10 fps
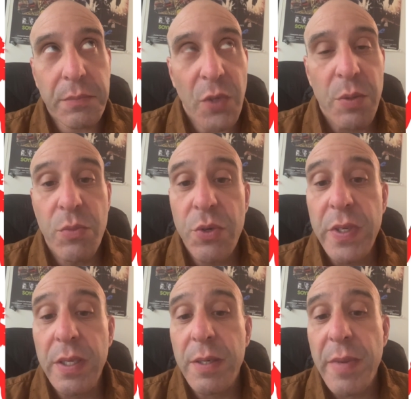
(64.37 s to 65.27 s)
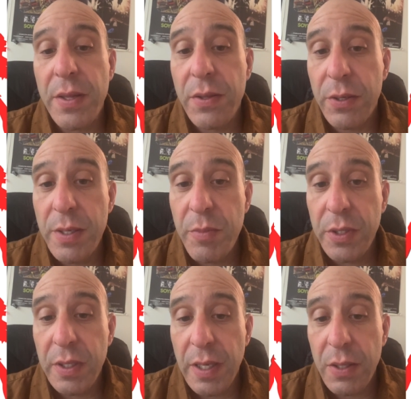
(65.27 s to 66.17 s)
movie did about $30
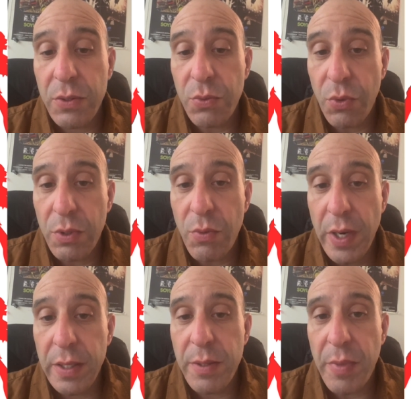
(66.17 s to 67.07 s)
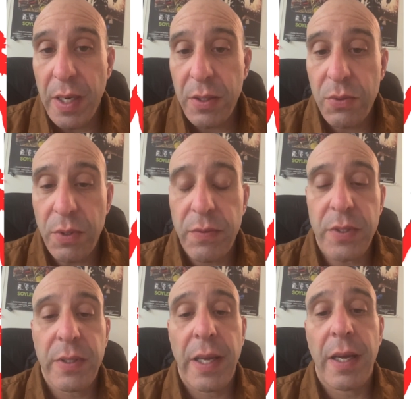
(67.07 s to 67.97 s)
million worldwide at the box
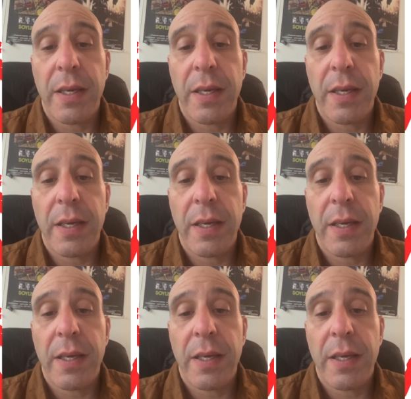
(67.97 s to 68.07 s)
office.